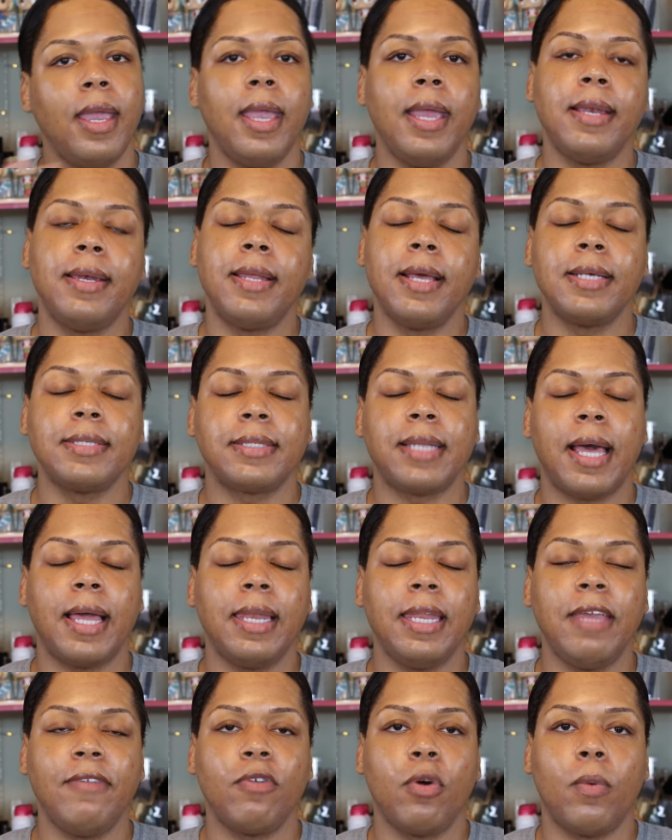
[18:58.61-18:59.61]
It does
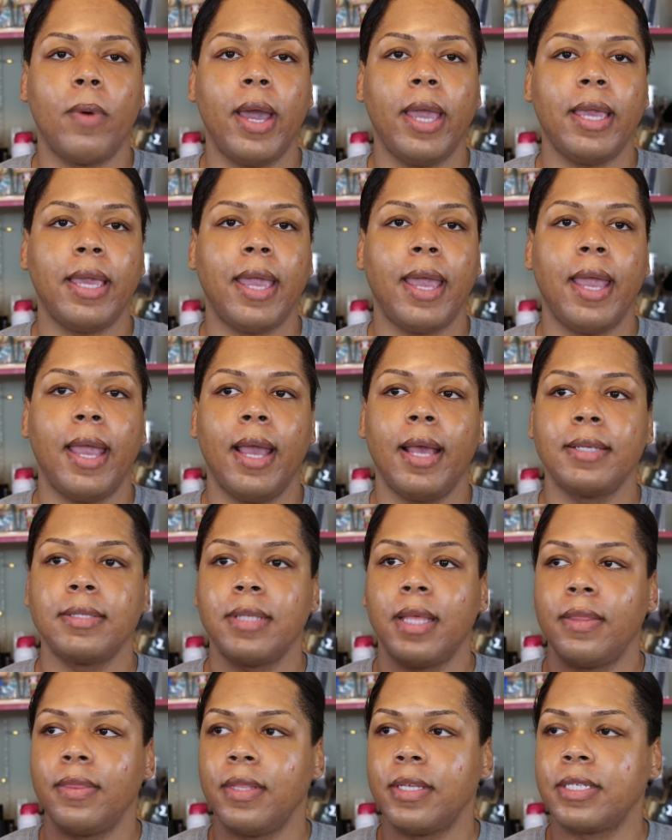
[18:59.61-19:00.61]
not leave a white
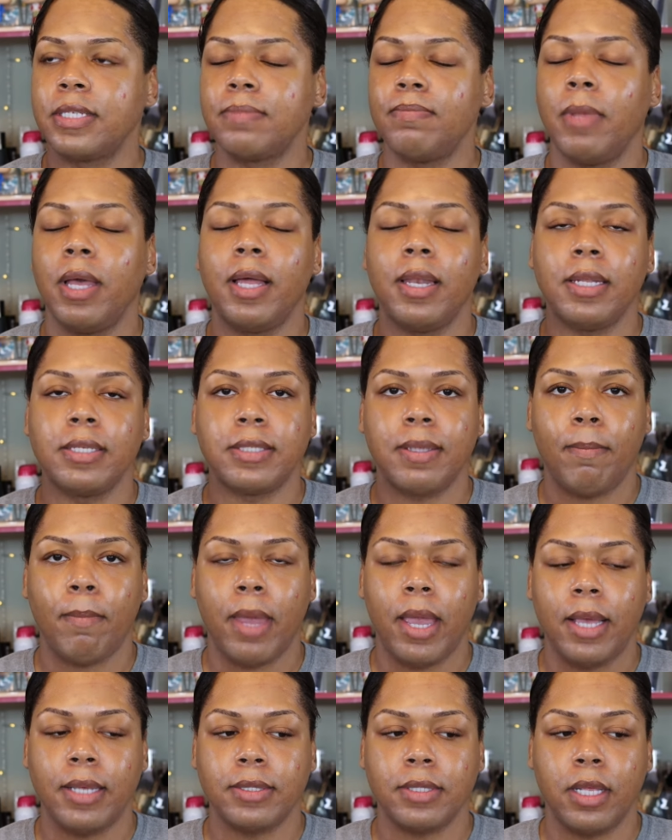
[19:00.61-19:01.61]
cast. The smell is
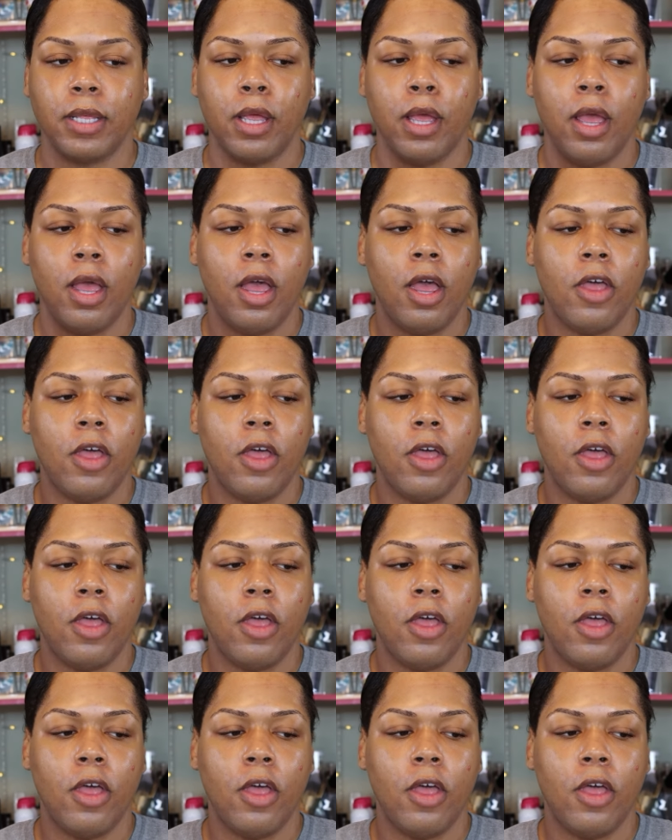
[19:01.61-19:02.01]
amazing.